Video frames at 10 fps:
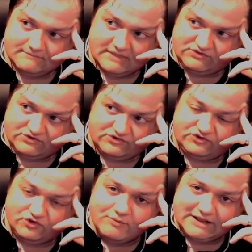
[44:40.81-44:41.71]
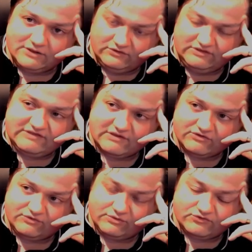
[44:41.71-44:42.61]
there's just too many little
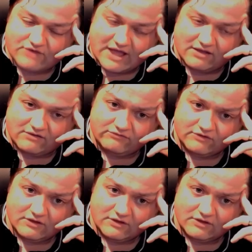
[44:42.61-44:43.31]
details you lose track of,